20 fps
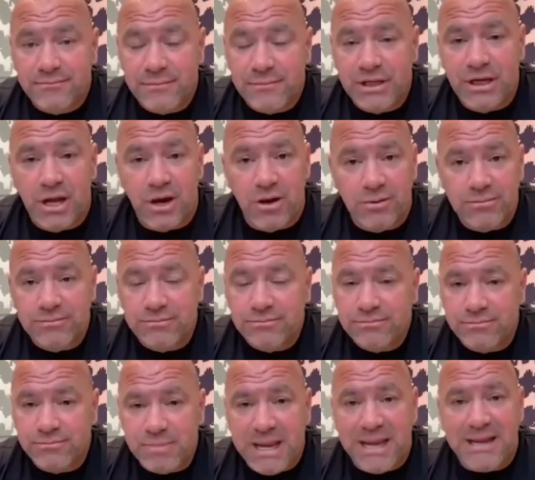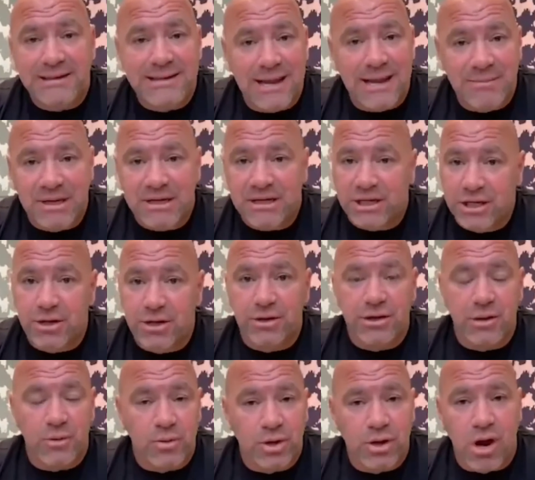you know, pandemic year
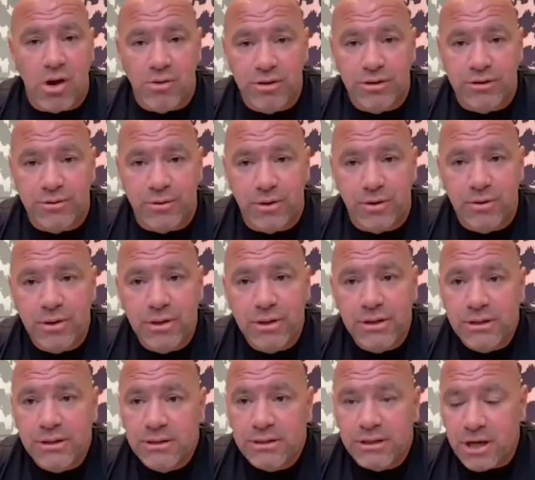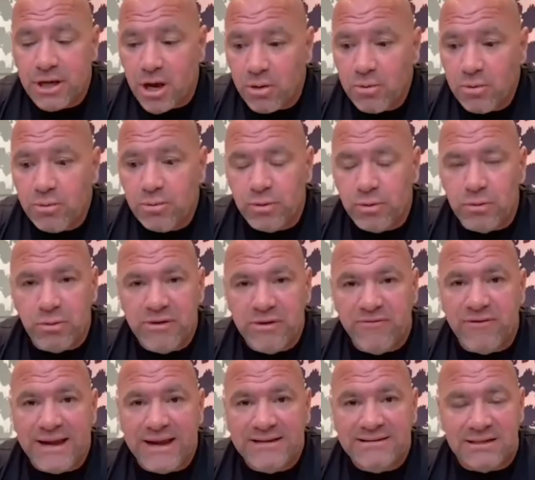that we're going through, you know, we
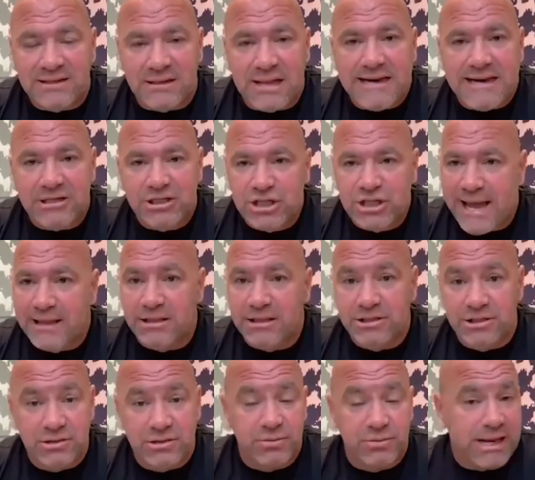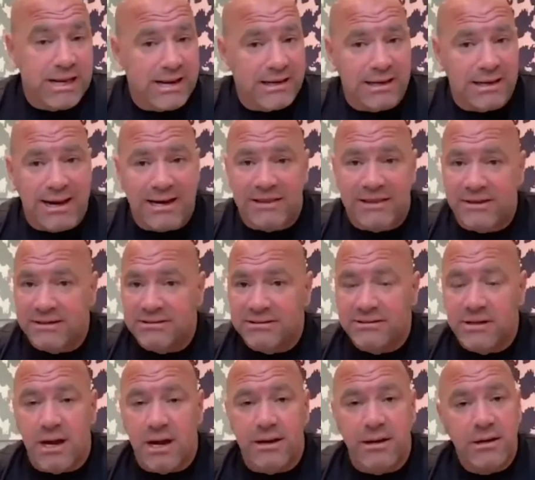faced a lot of challenges. We got a lot of things
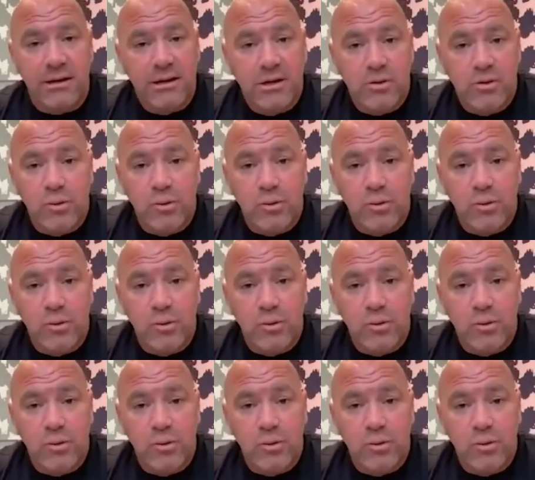done.